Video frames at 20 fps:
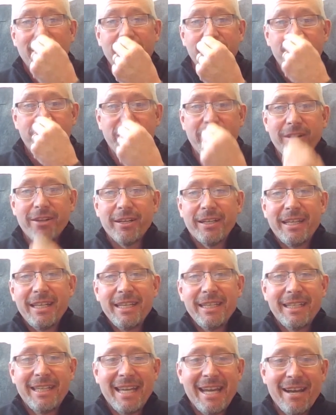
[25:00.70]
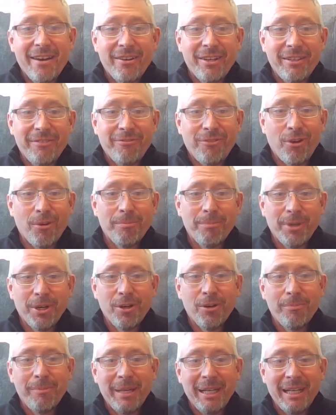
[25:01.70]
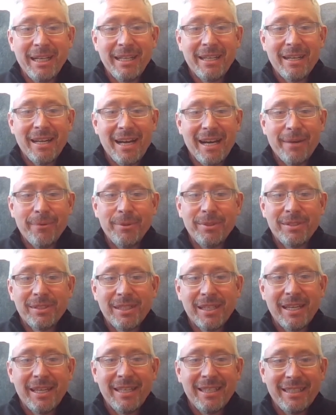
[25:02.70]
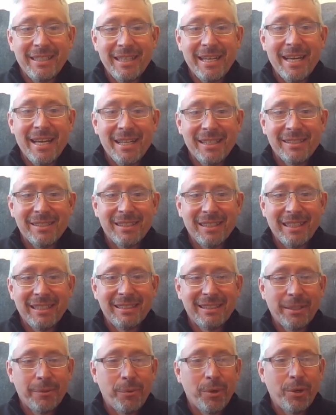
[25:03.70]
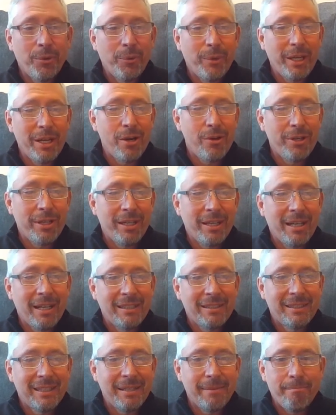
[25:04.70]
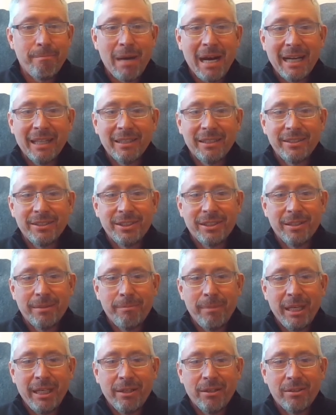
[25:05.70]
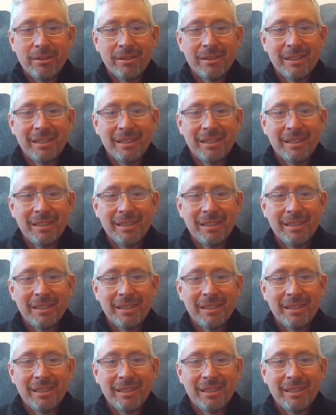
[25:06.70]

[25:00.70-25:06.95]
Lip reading: Cherokee County Farm Bureau meeting? I would say yes. And they'd say, what do we owe you? And I say mileage and a meal.